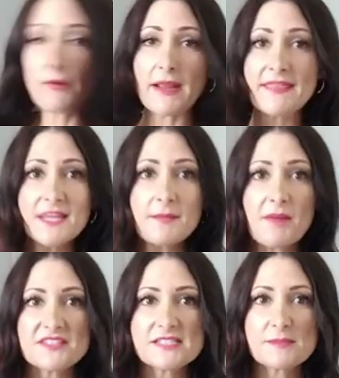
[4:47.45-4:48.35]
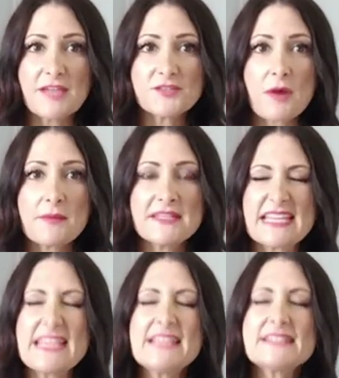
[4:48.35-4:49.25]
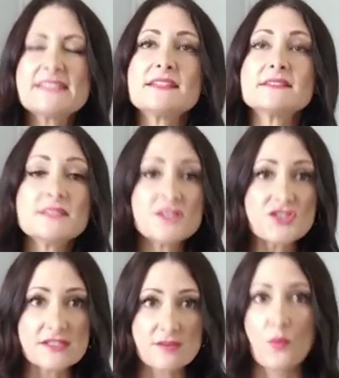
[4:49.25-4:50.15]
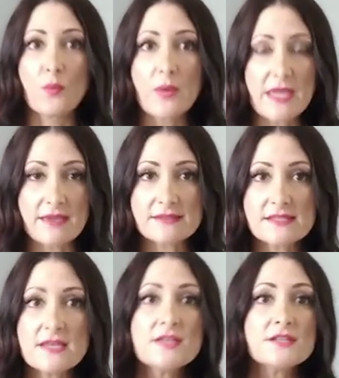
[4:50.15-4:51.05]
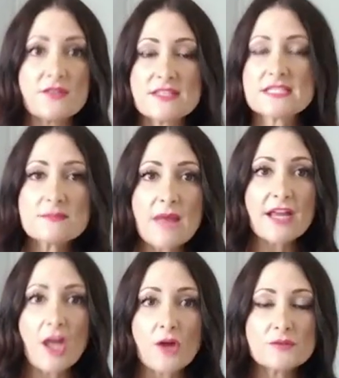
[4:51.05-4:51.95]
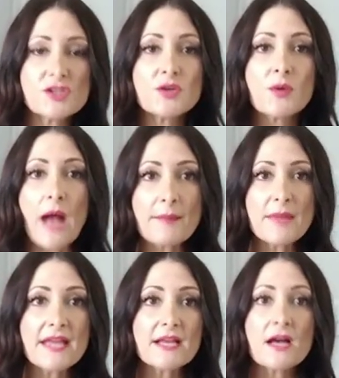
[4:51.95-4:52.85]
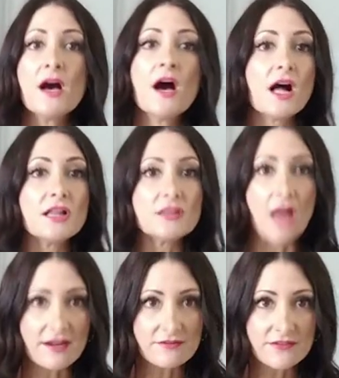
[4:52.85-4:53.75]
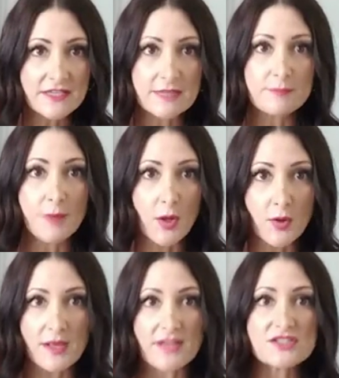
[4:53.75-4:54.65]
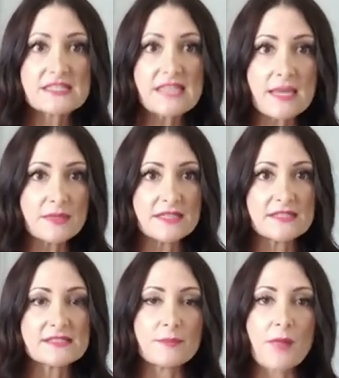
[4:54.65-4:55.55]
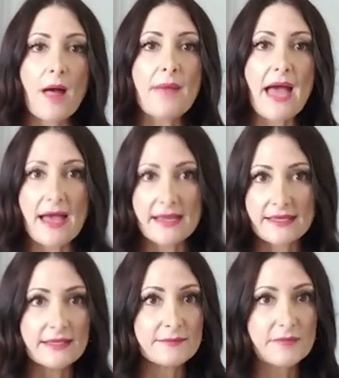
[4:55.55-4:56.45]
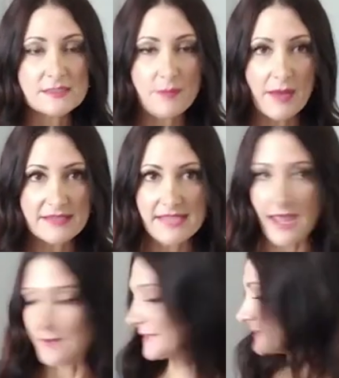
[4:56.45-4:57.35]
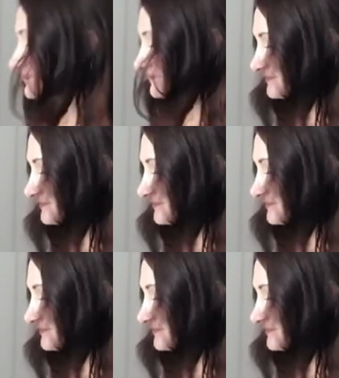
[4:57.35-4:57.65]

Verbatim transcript: the great thing about the spice rub is it is delicious on wings. So this is my go-to. I make a lot of it in bulk and just keep it in a Ziploc bag in my spice cabinet.